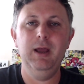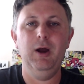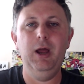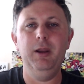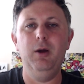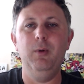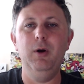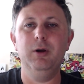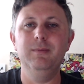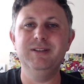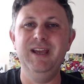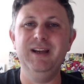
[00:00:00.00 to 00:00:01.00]
and I
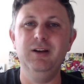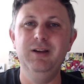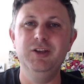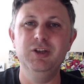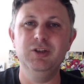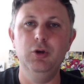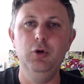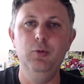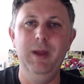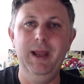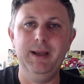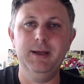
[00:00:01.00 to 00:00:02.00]
welcome techno legend
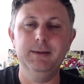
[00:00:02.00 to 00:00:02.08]
UMEK.